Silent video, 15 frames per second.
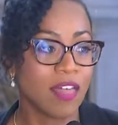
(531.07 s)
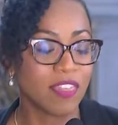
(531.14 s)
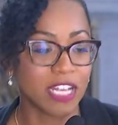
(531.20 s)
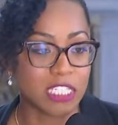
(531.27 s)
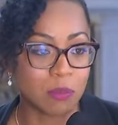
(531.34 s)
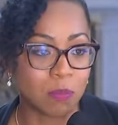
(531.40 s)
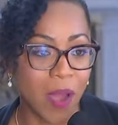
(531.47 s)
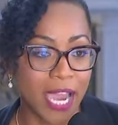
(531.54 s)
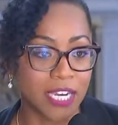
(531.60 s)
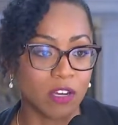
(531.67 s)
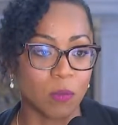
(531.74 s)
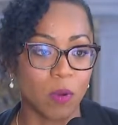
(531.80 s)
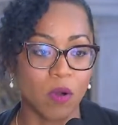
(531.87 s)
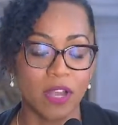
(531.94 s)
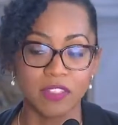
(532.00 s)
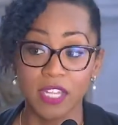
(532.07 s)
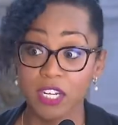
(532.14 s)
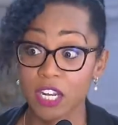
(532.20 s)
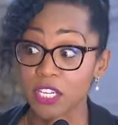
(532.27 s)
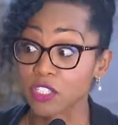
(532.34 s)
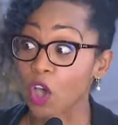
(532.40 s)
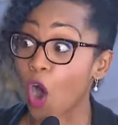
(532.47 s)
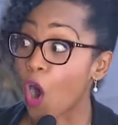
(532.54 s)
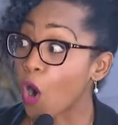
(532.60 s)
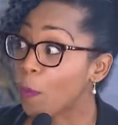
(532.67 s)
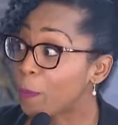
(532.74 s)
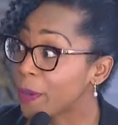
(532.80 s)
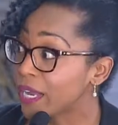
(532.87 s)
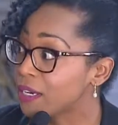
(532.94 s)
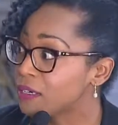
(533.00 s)
that's bikeable, and that is
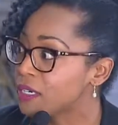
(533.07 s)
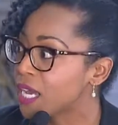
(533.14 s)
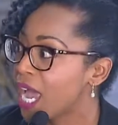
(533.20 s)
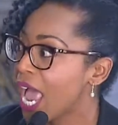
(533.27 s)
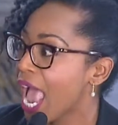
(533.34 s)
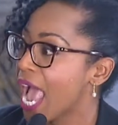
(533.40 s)
open